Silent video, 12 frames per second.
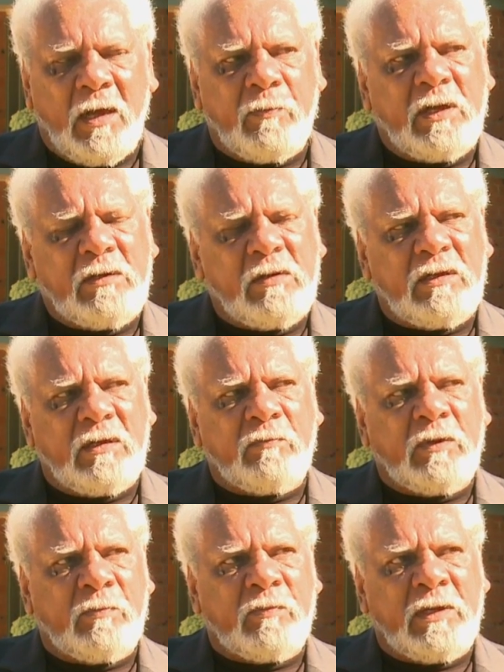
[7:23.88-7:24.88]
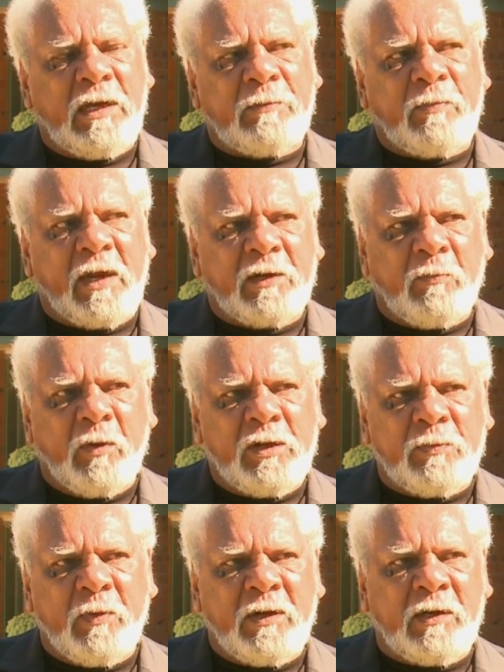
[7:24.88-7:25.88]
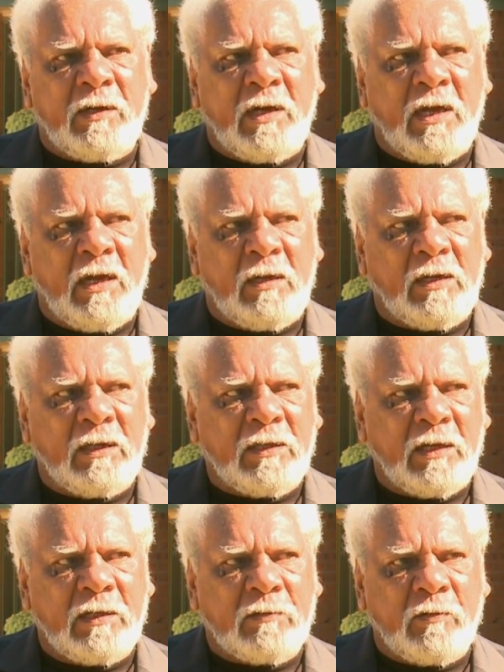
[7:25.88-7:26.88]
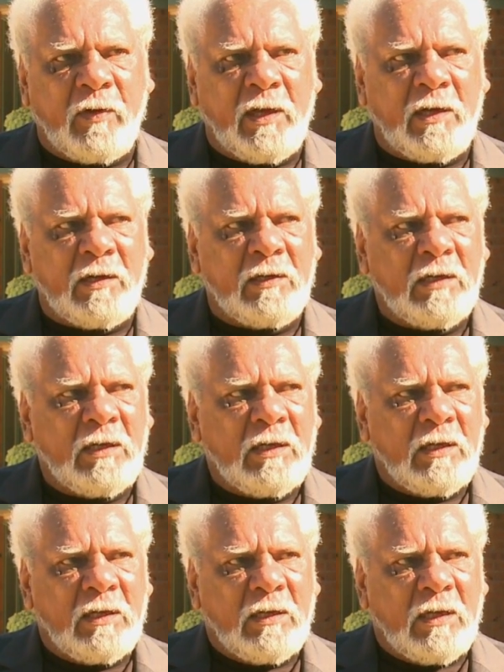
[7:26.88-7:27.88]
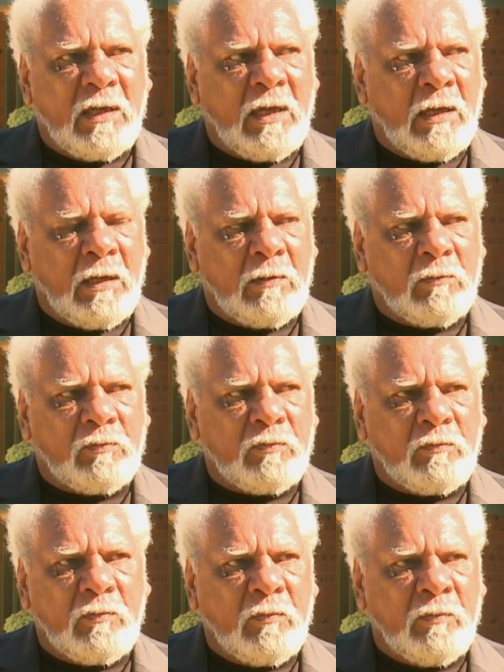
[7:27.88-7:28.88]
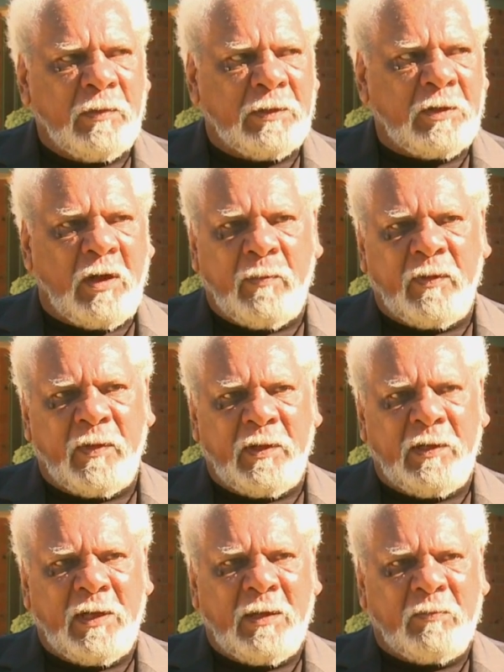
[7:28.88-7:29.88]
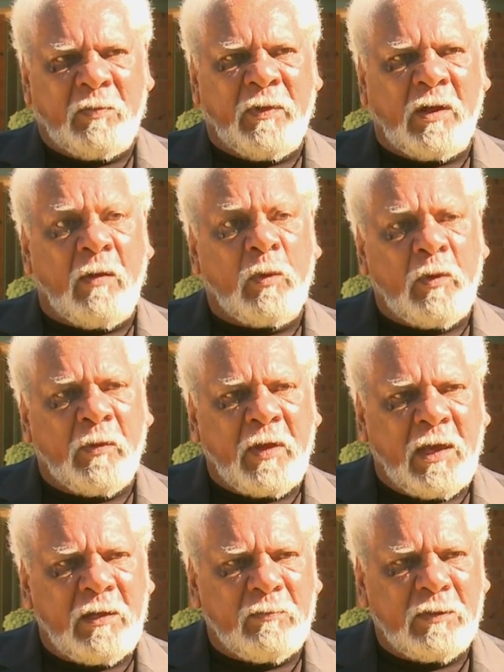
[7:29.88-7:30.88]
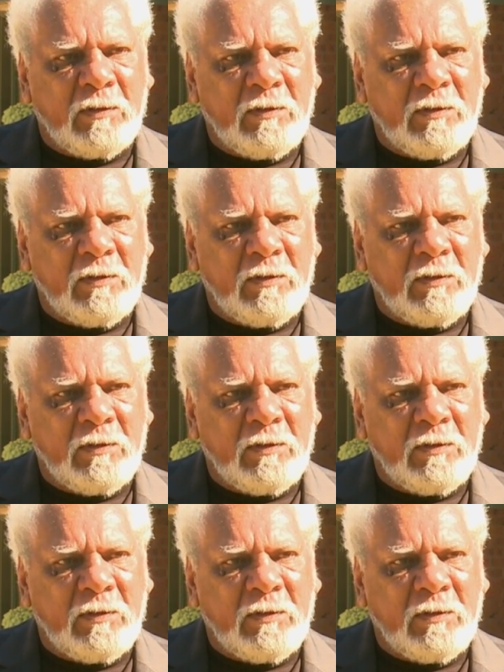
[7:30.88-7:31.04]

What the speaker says: I mean, you get back to Brisbane, and I think it's around the time of the Commonwealth Games.